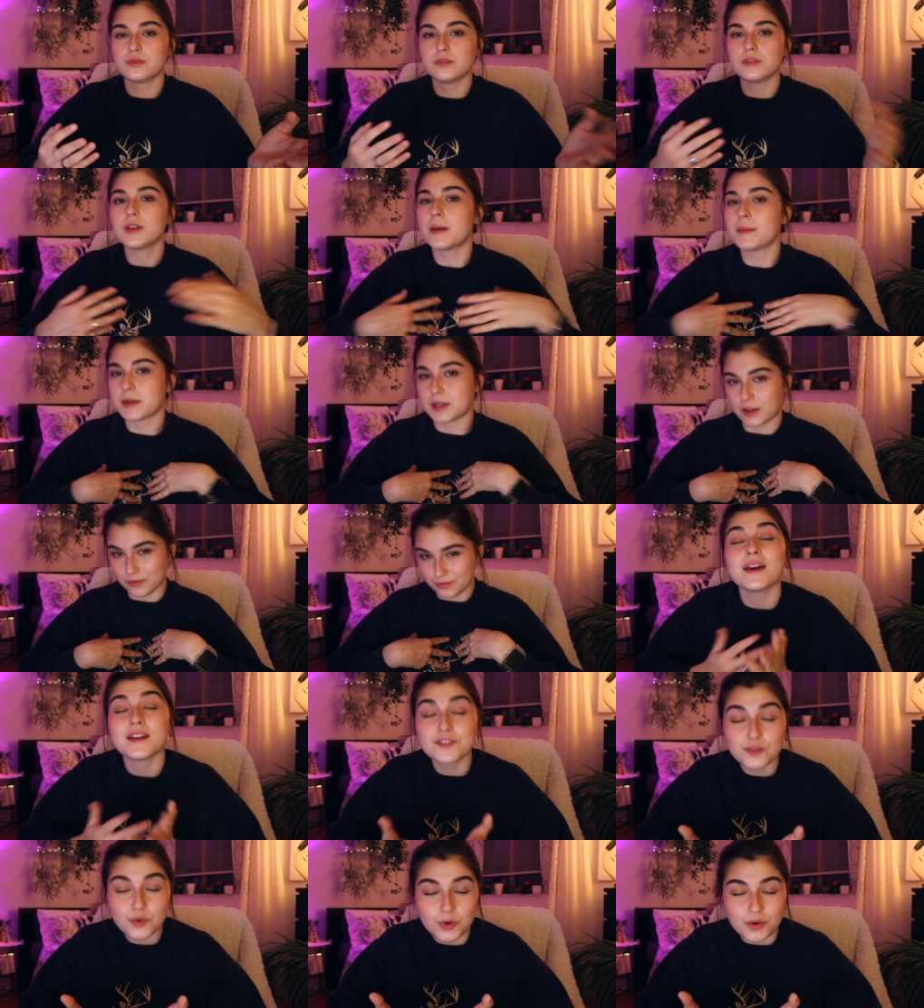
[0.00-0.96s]
let me know.
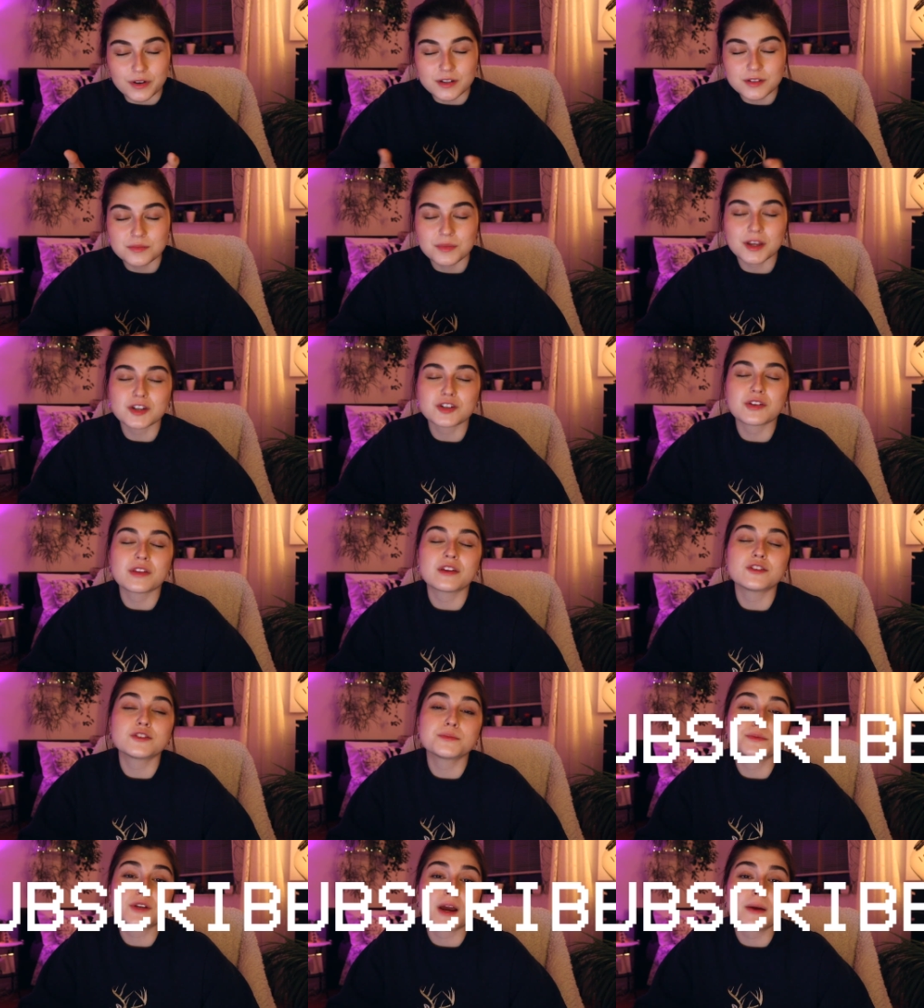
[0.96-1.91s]
And of course, make sure that you
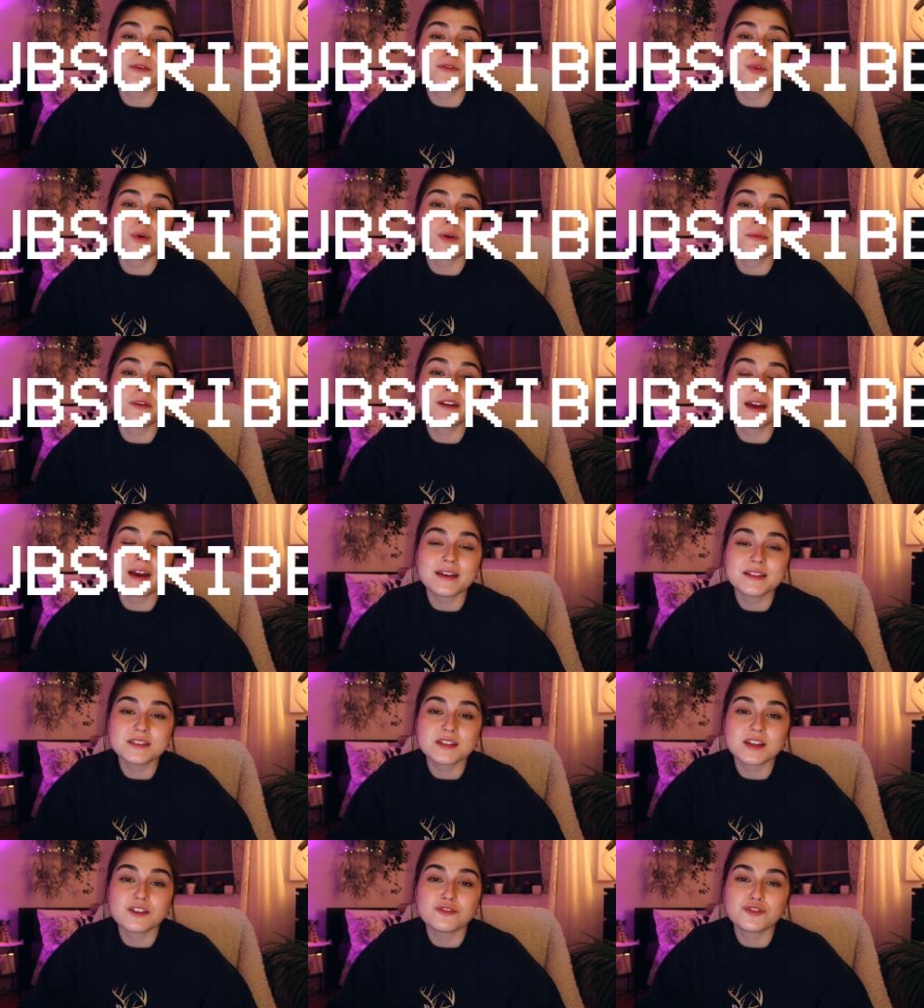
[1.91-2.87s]
subscribe if you want to be
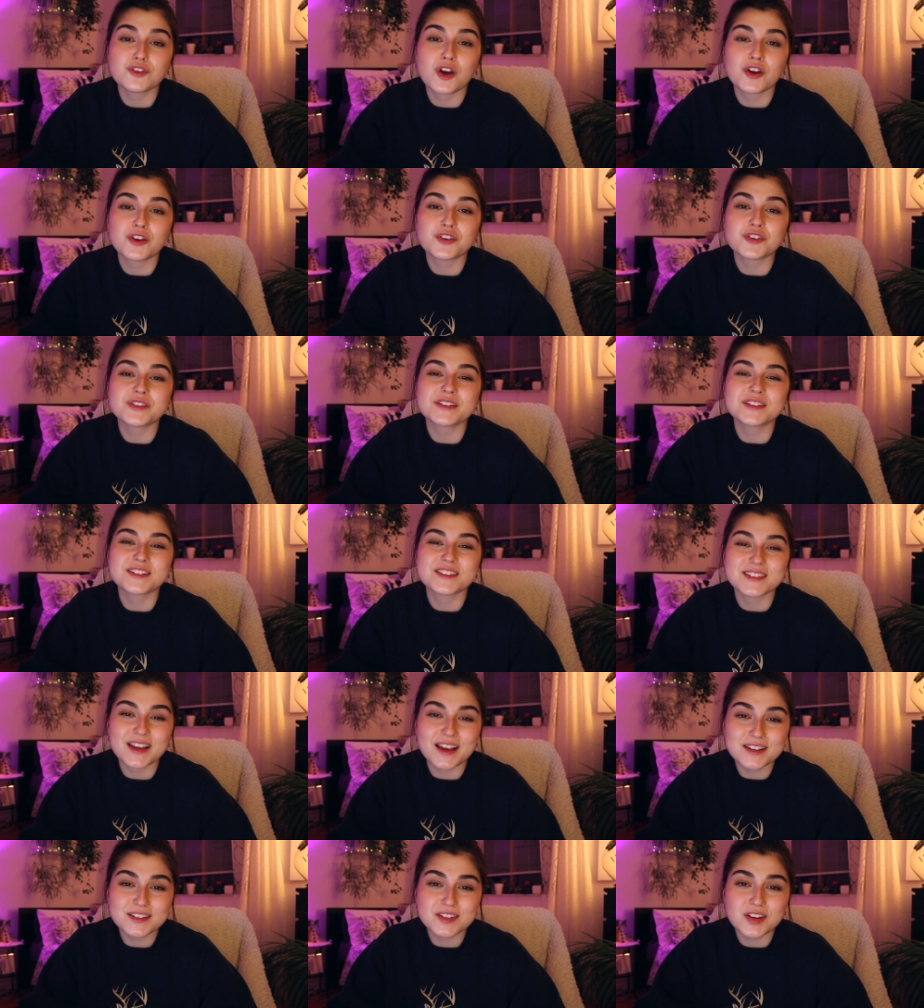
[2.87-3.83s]
nasty, and if not, you're
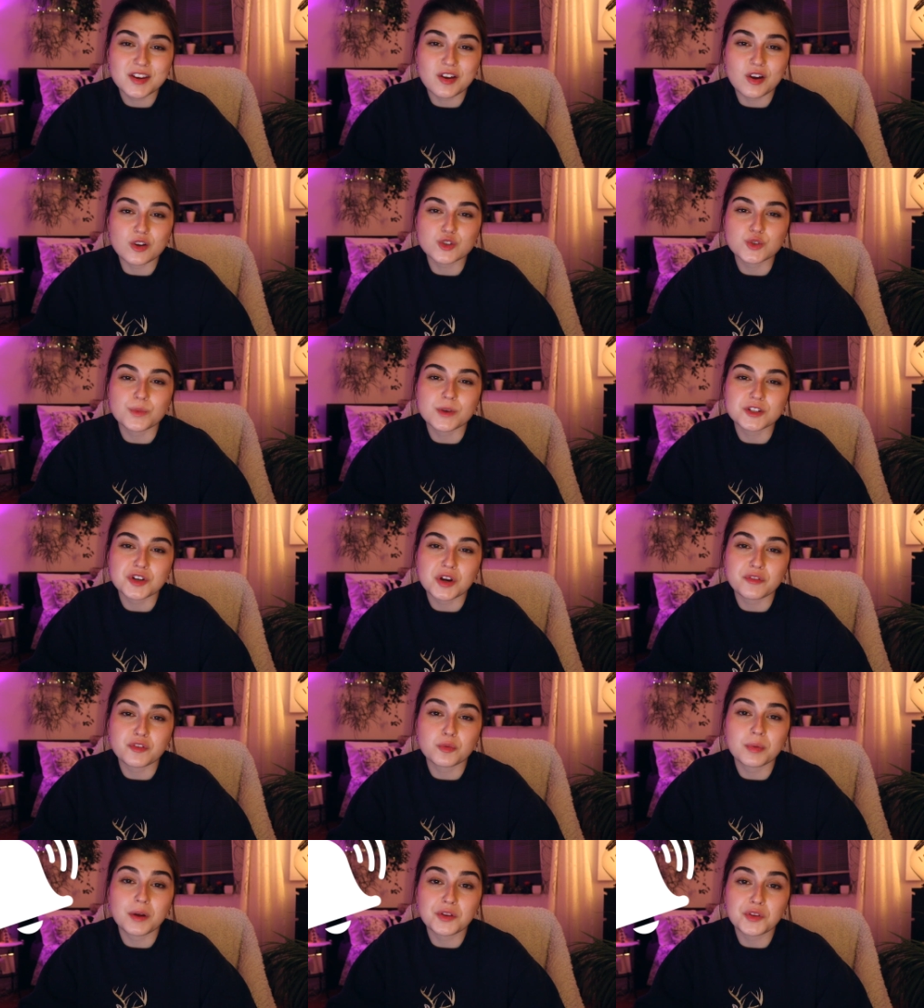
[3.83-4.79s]
disgusting. Also, make sure you
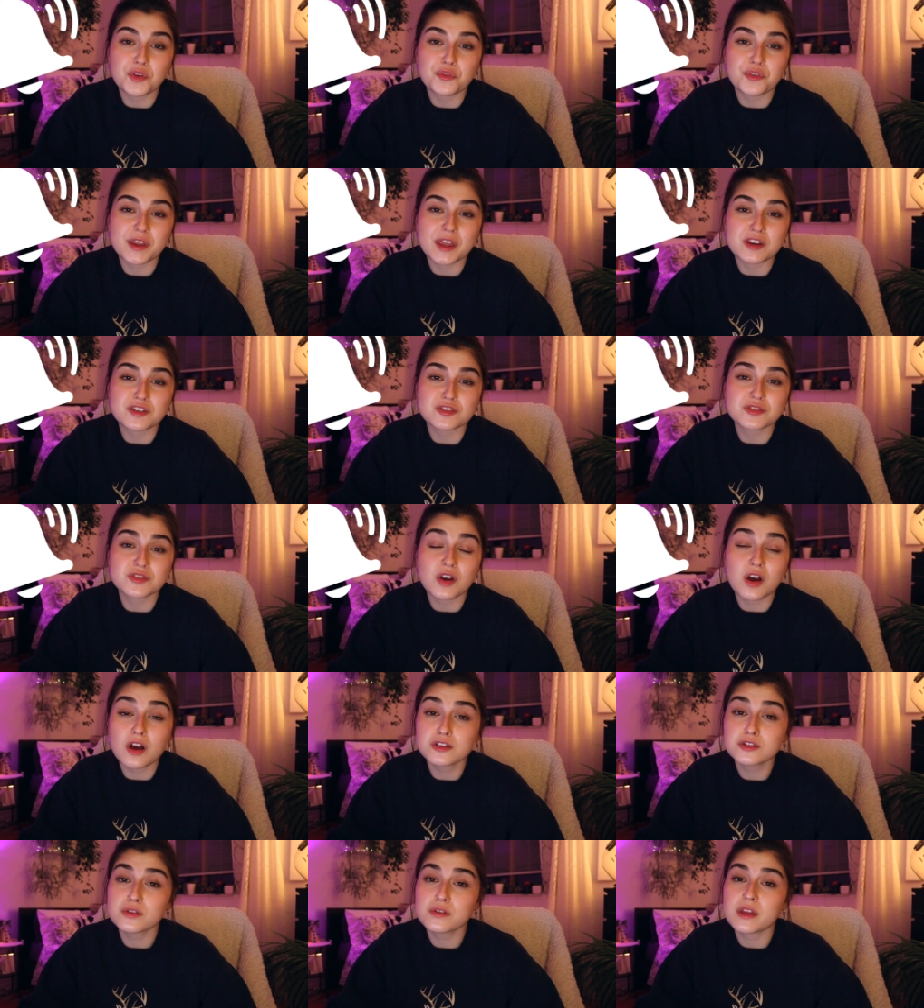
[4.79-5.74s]
have your bell notifications
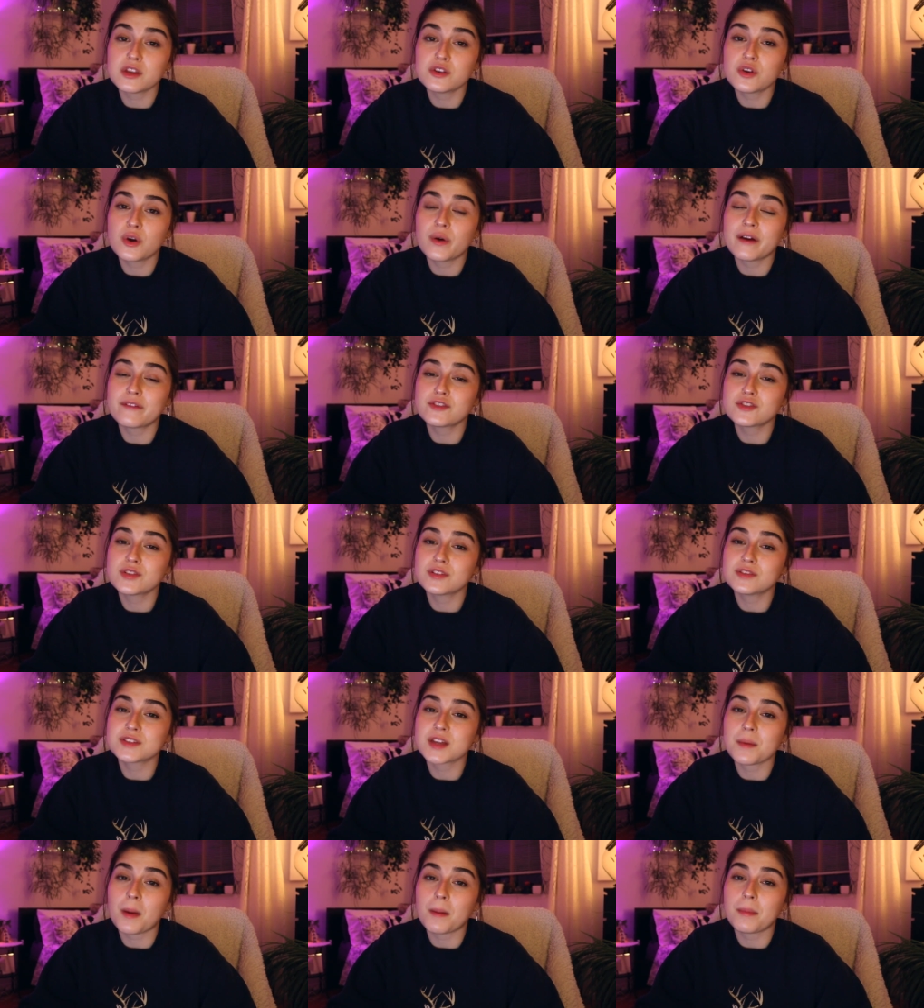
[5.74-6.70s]
on so that you know every
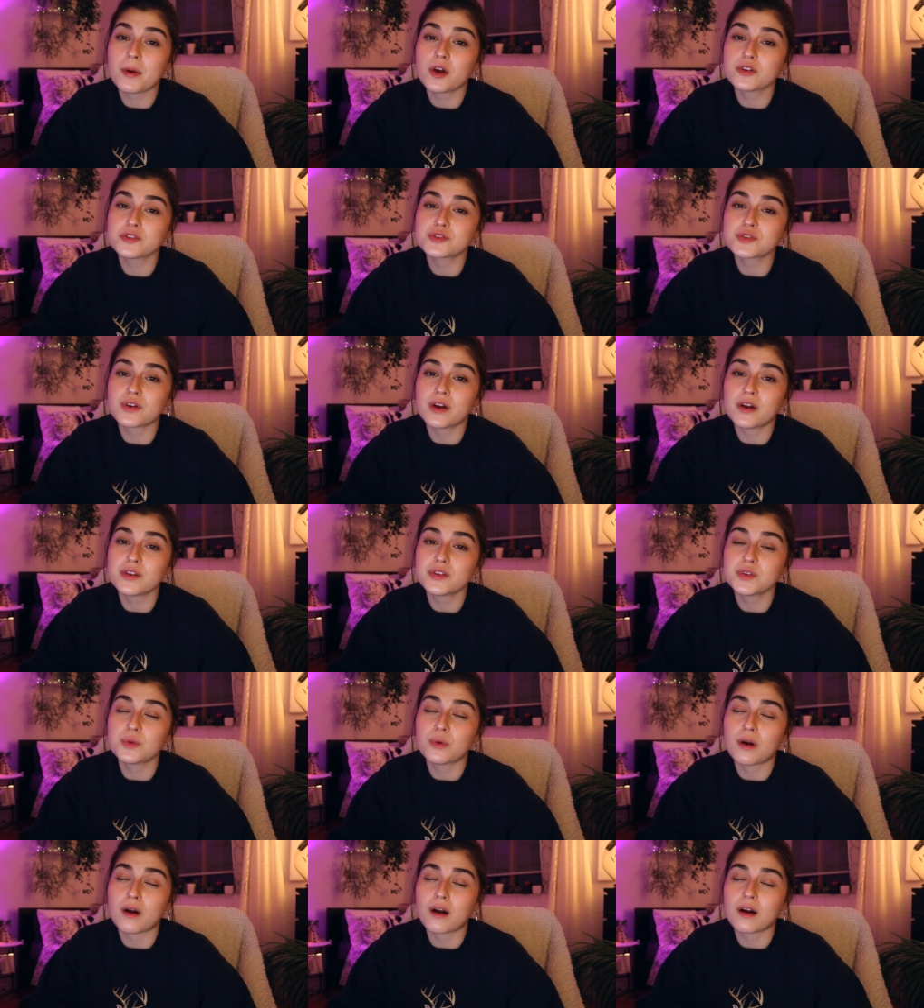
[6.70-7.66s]
single time I post or
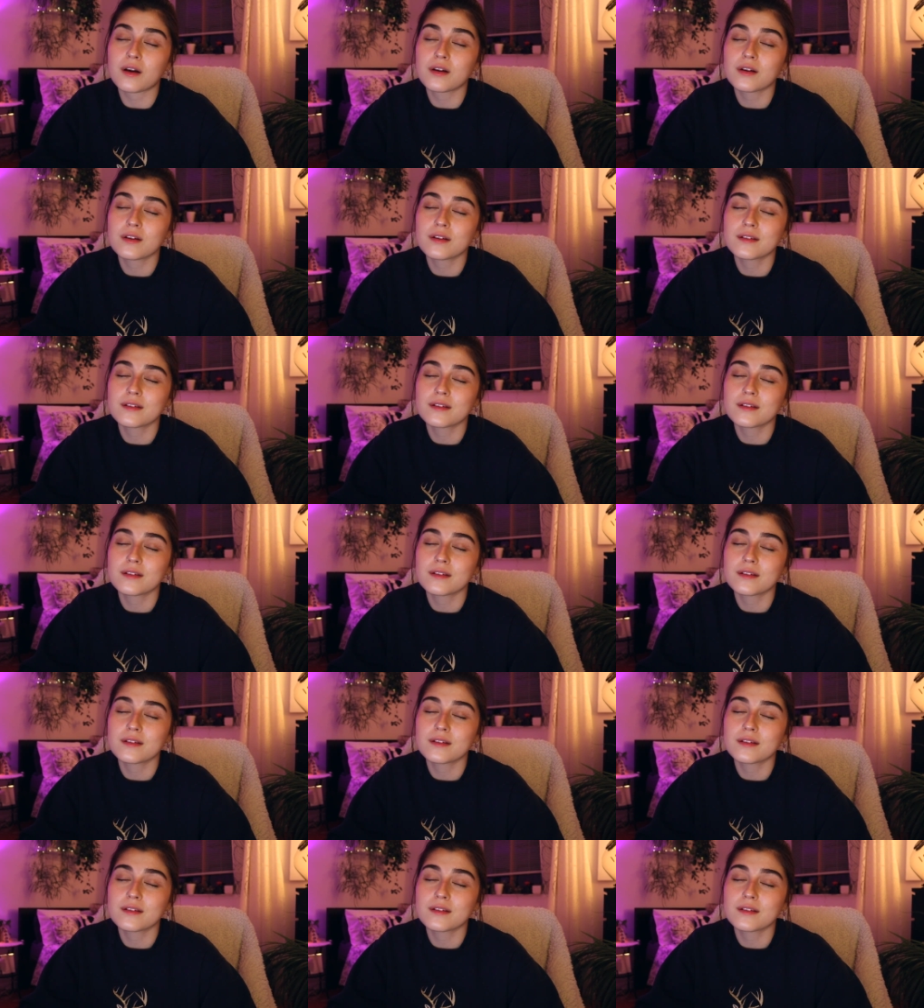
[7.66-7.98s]
else you are